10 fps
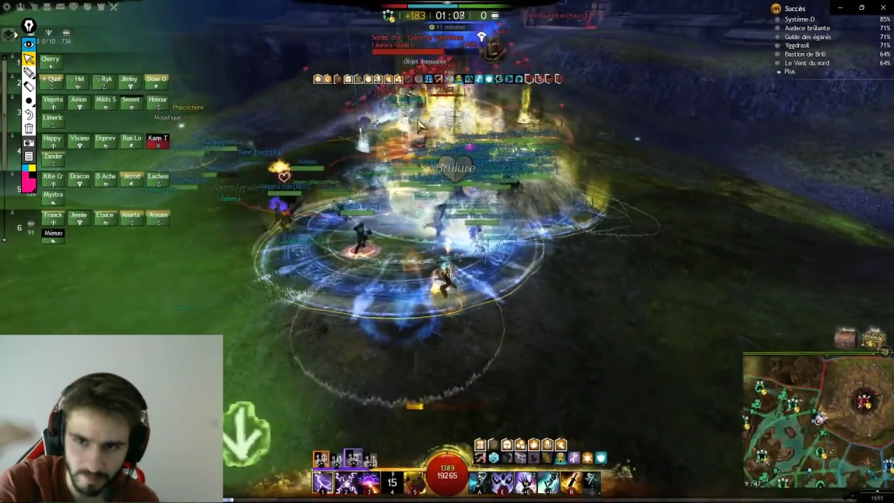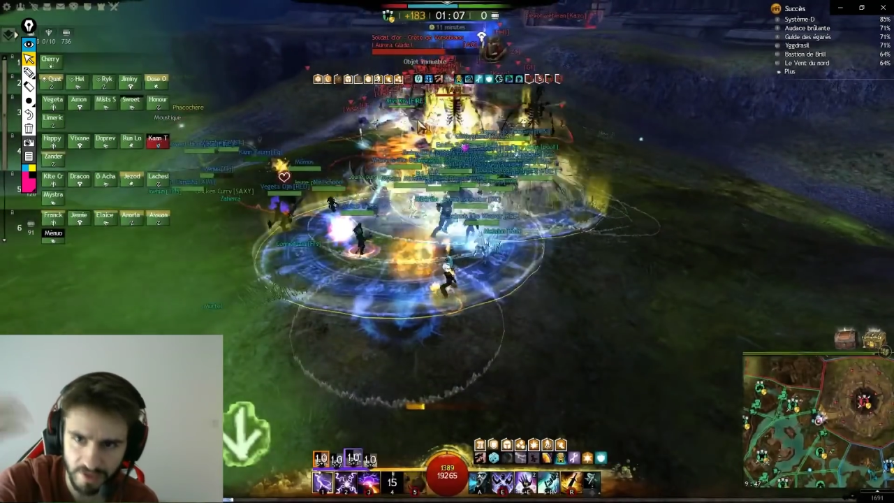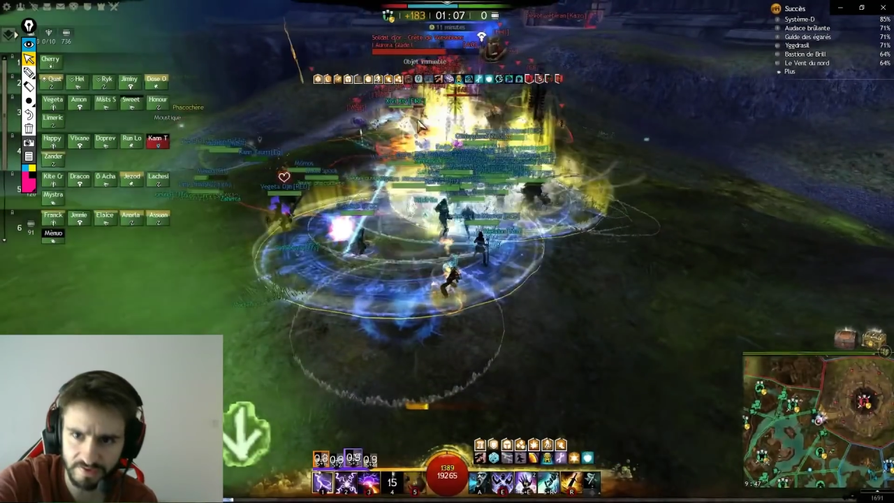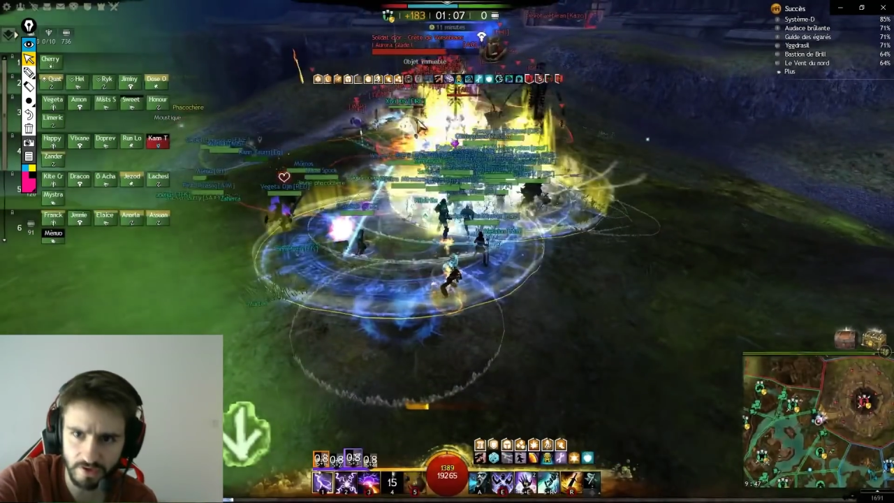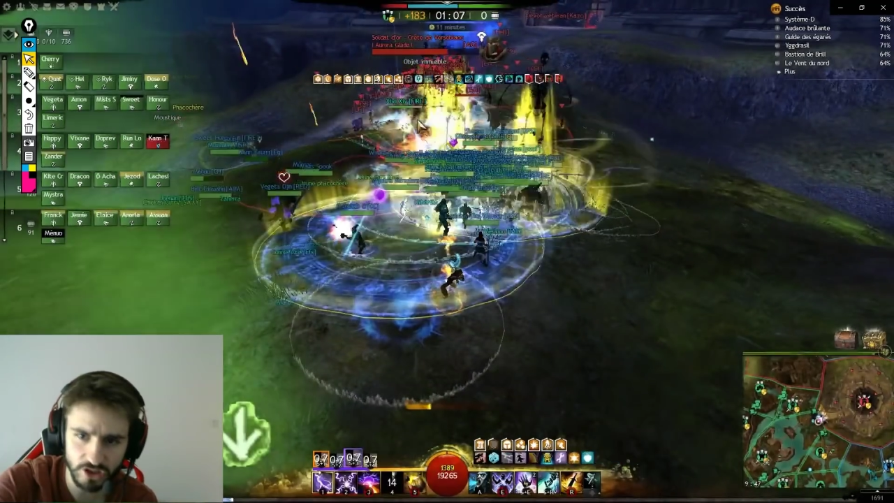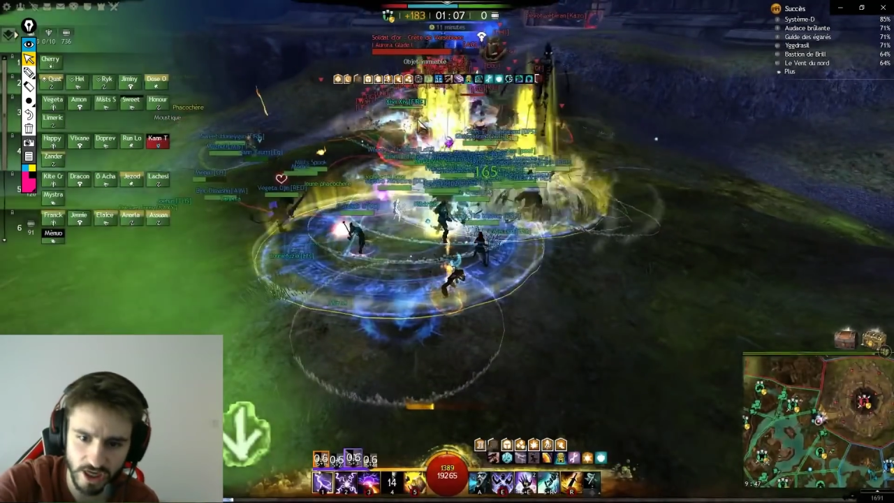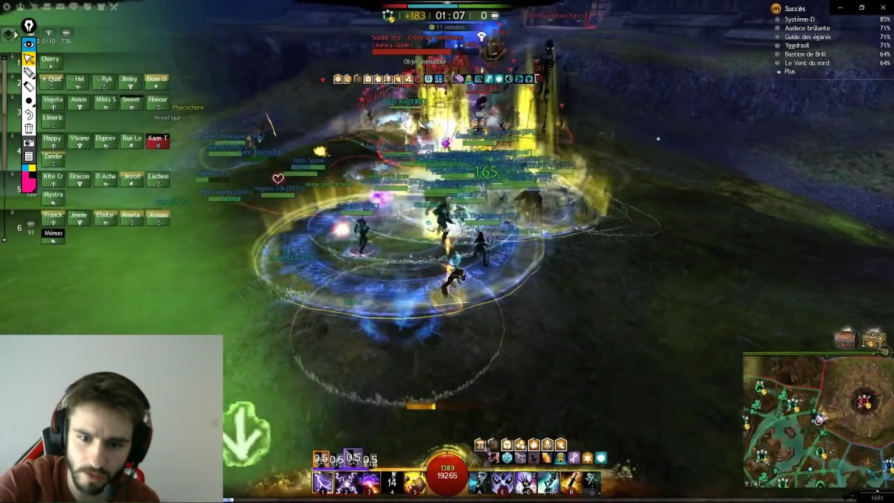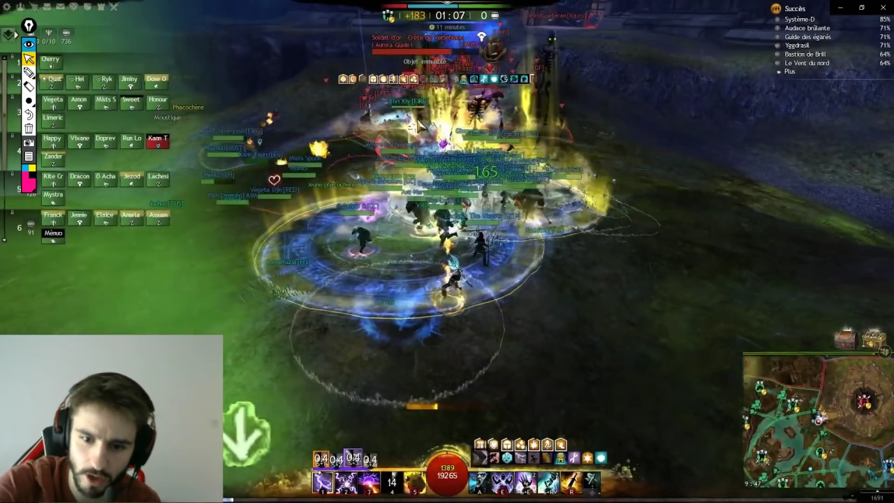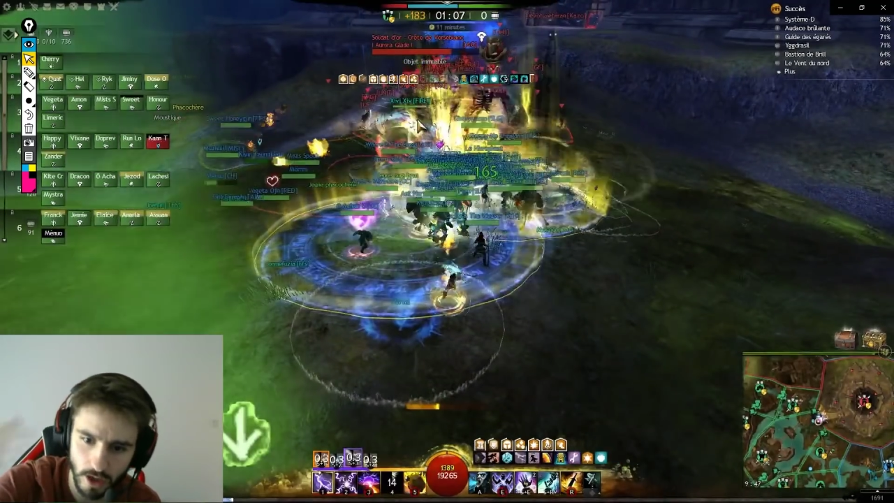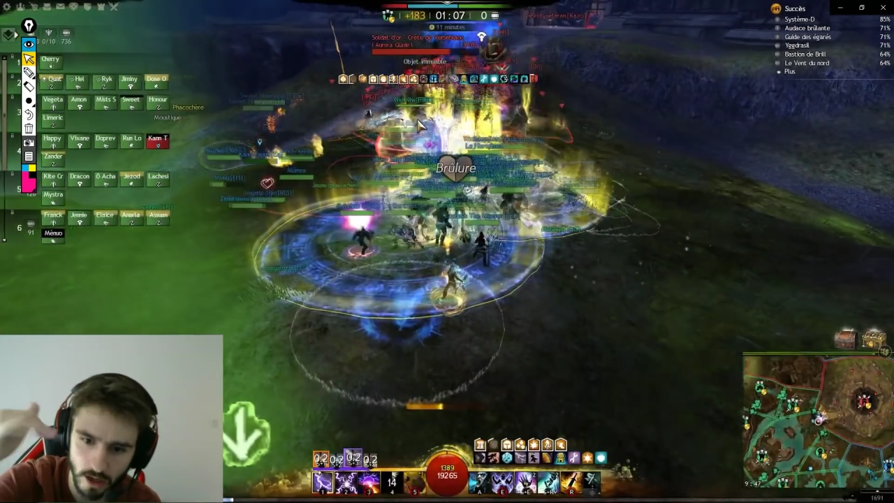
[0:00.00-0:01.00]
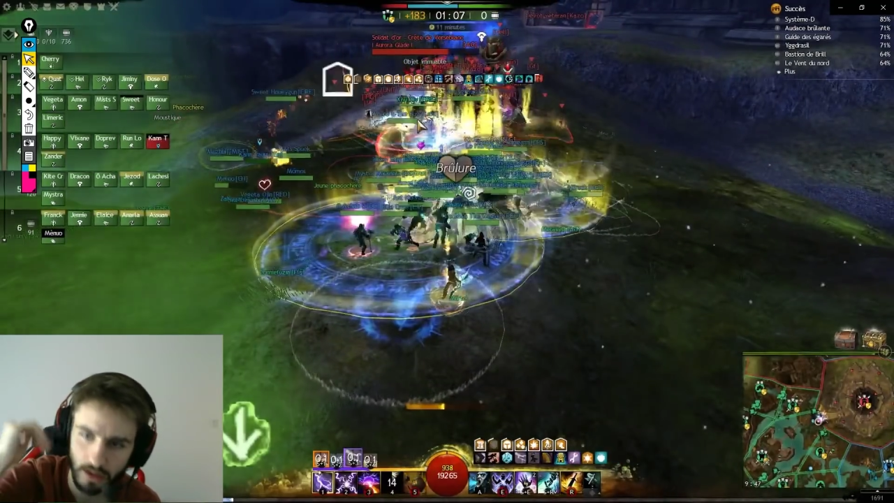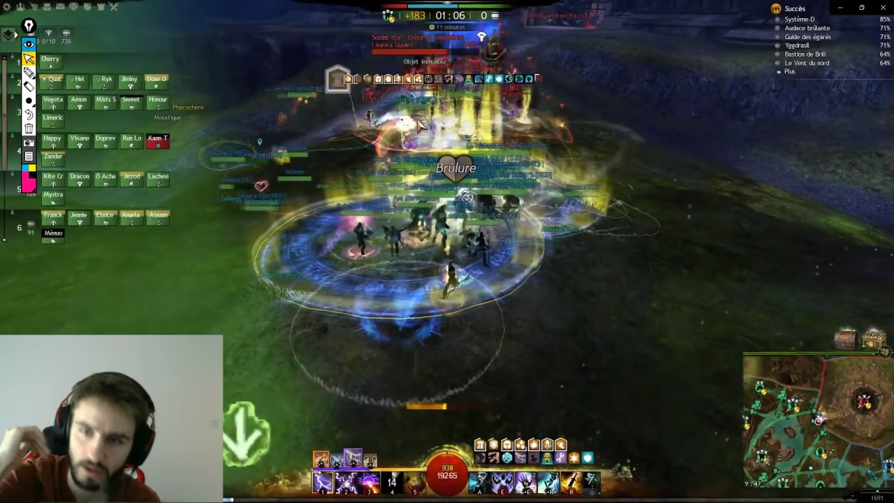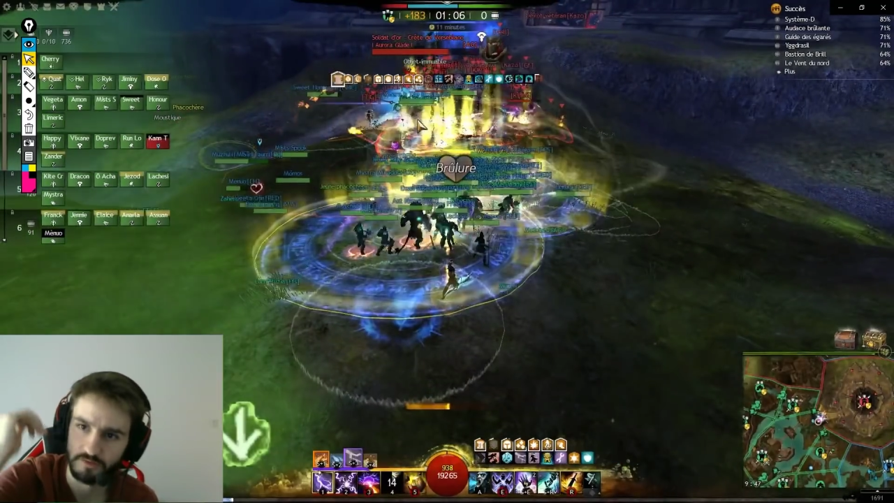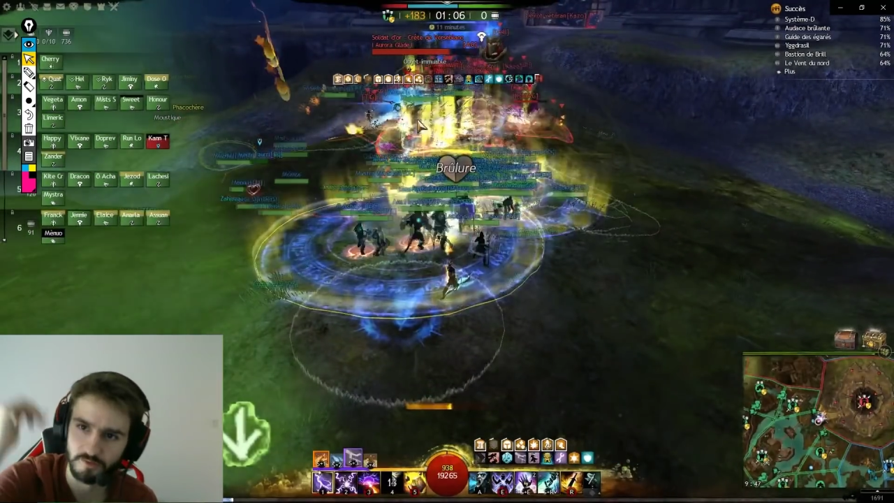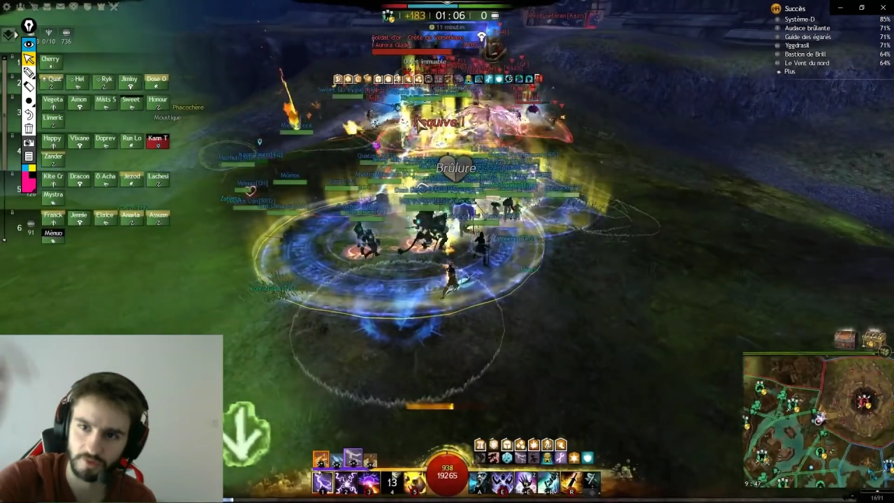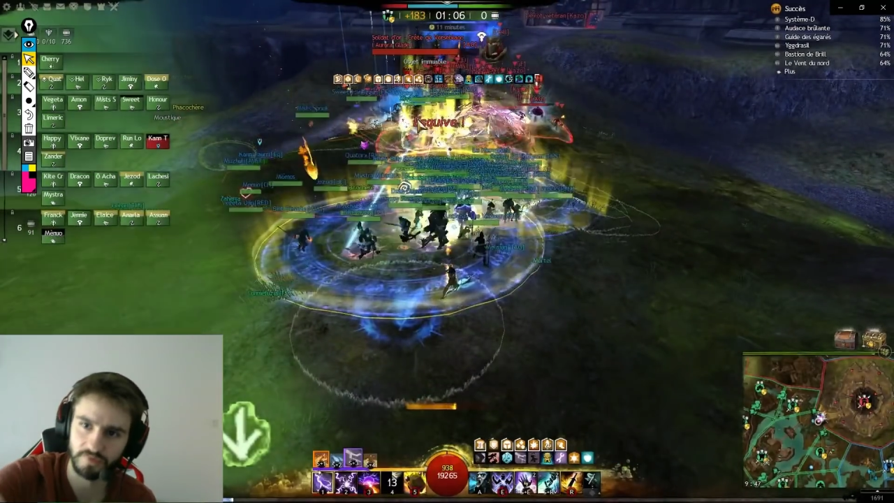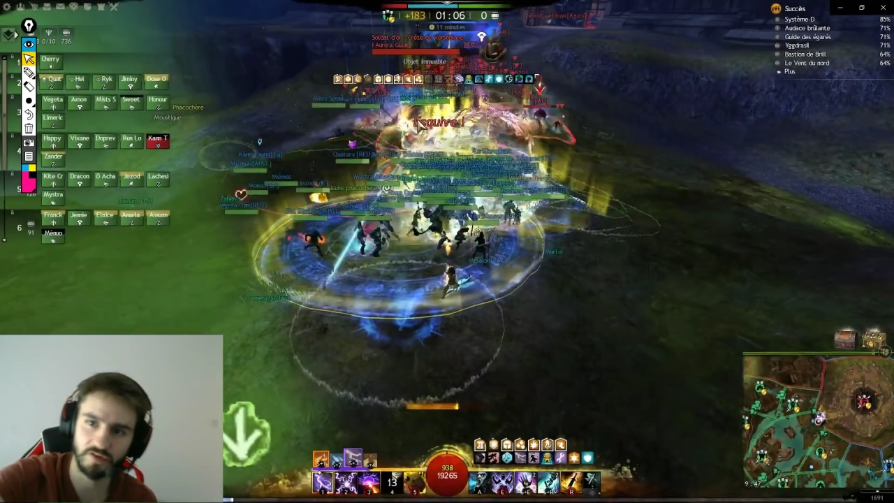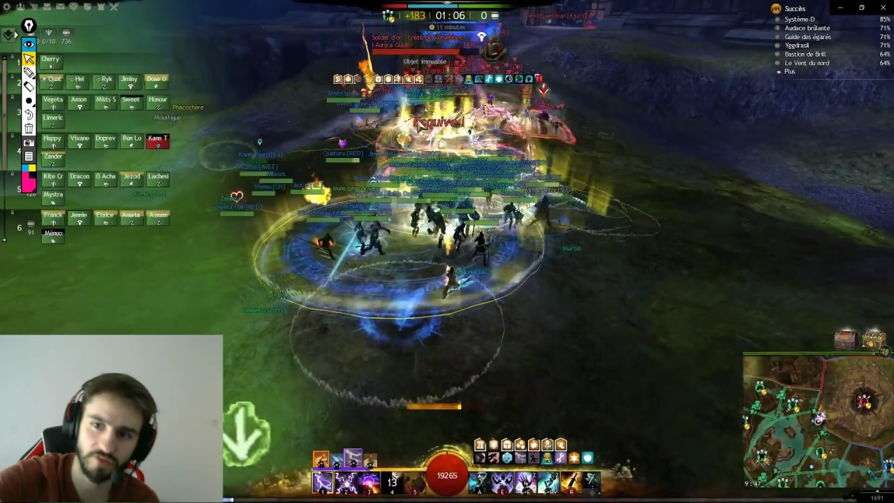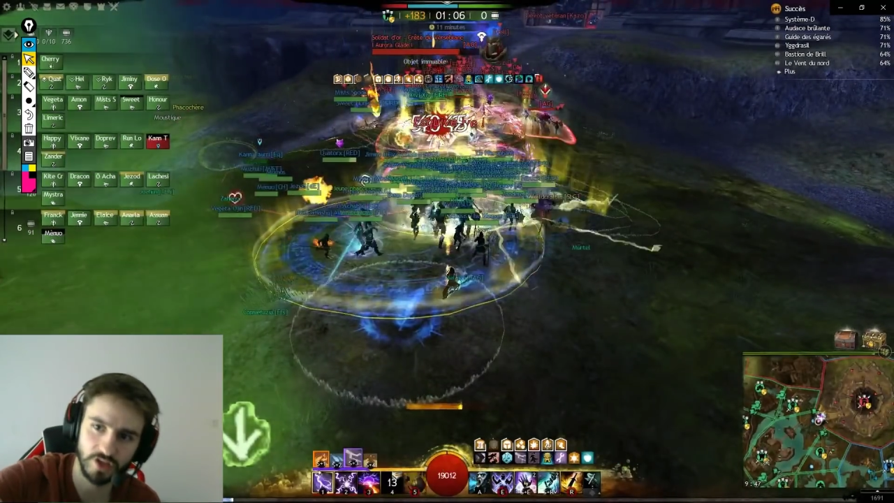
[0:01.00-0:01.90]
Meteor shower, forcing